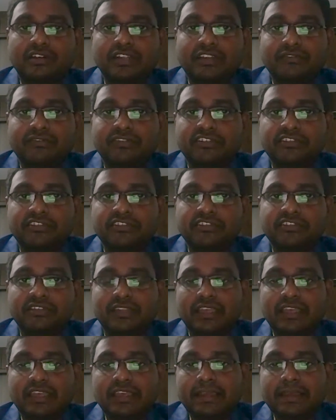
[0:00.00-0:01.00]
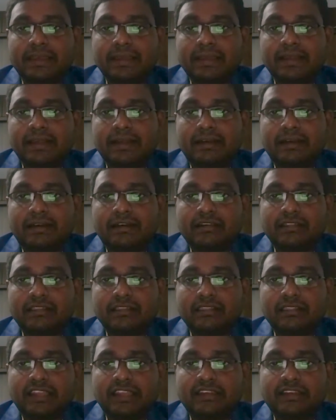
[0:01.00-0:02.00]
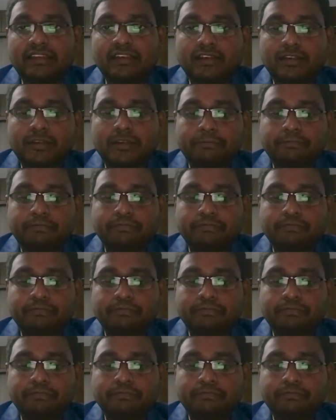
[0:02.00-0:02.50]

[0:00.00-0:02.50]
infection are like uh,